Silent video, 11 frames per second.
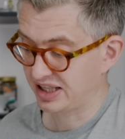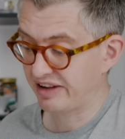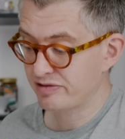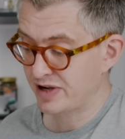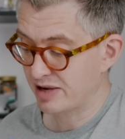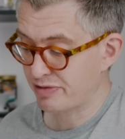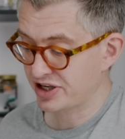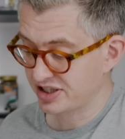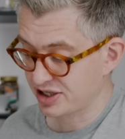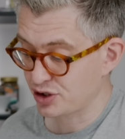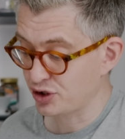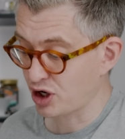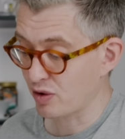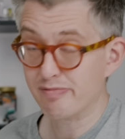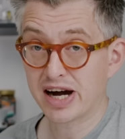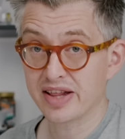gives me a budget to
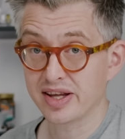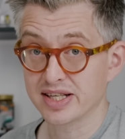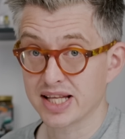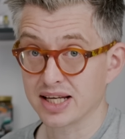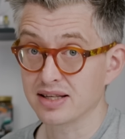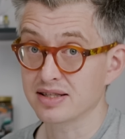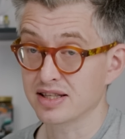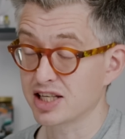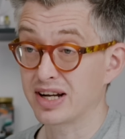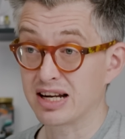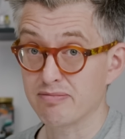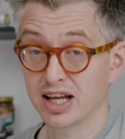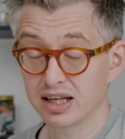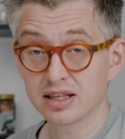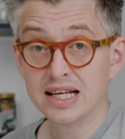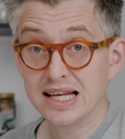go and buy these things, and so I can
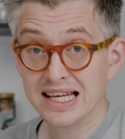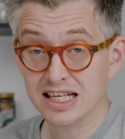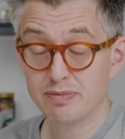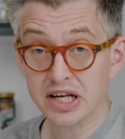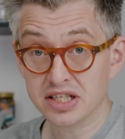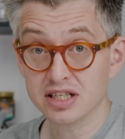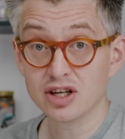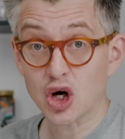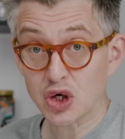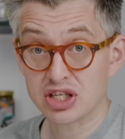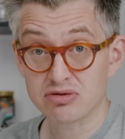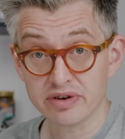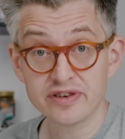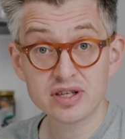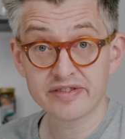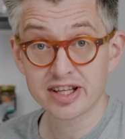make independent, honest
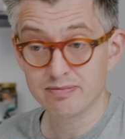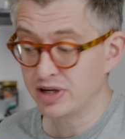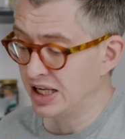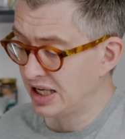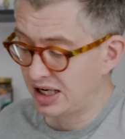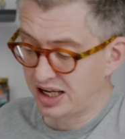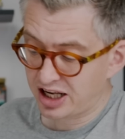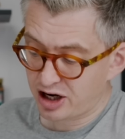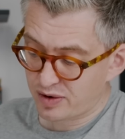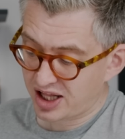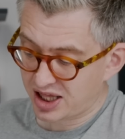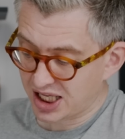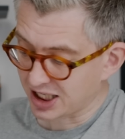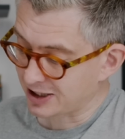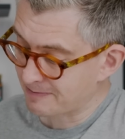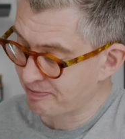reviews of them and let you know what I
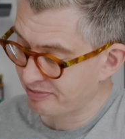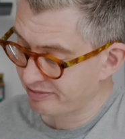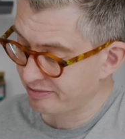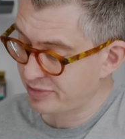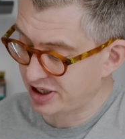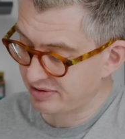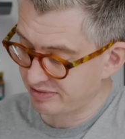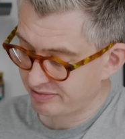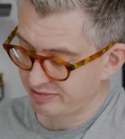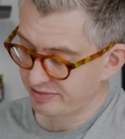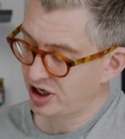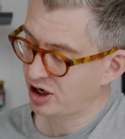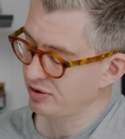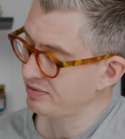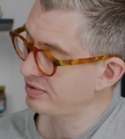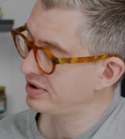think. But, you
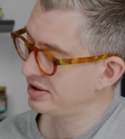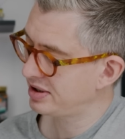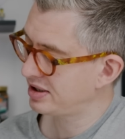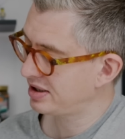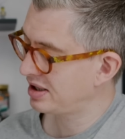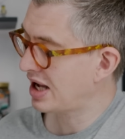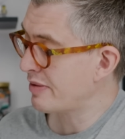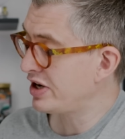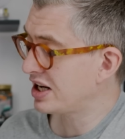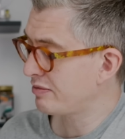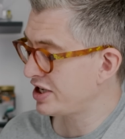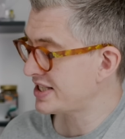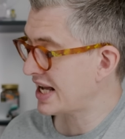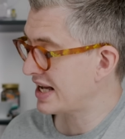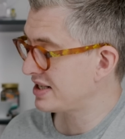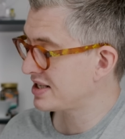know, I'm a little bit
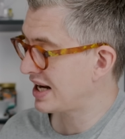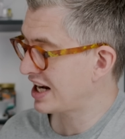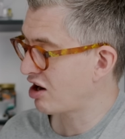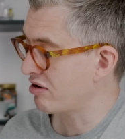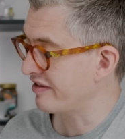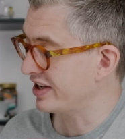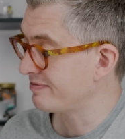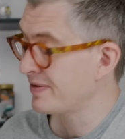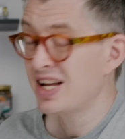sad to let go of it.